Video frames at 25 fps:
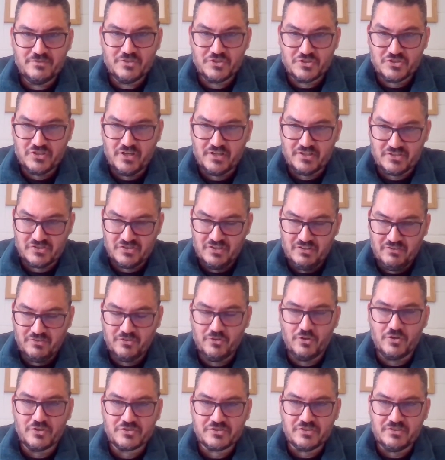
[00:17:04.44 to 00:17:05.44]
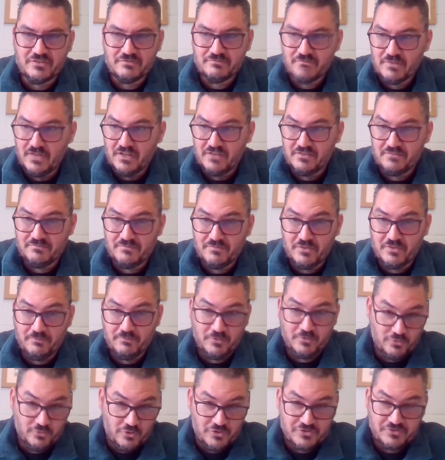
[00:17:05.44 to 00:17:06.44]
the Sharks' ethos and the
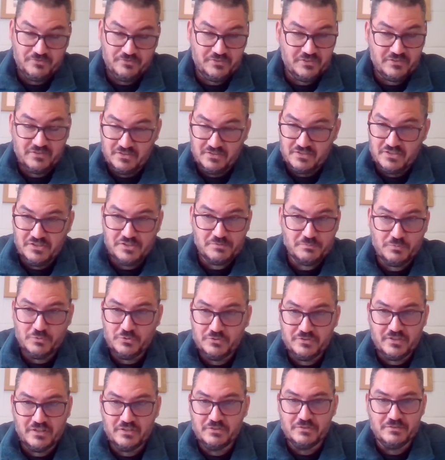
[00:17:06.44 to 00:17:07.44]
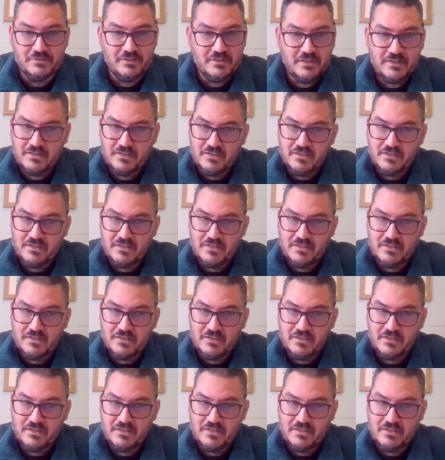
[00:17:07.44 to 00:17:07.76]
philosophy that he's put down,